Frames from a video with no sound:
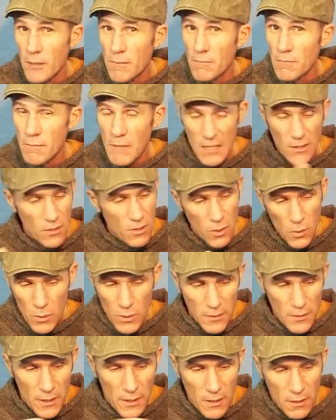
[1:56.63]
That's the only
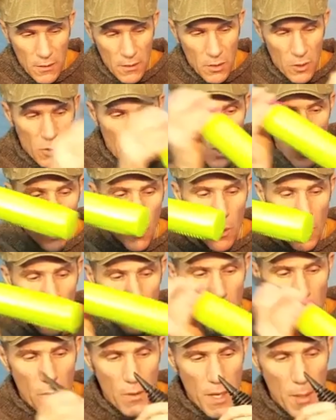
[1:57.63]
thing, because when you
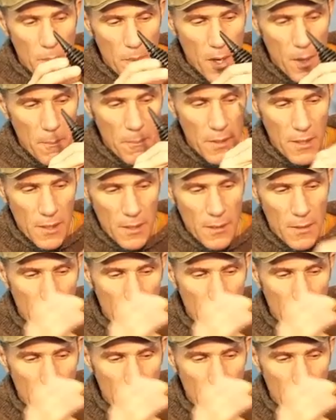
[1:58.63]
throw that pump in,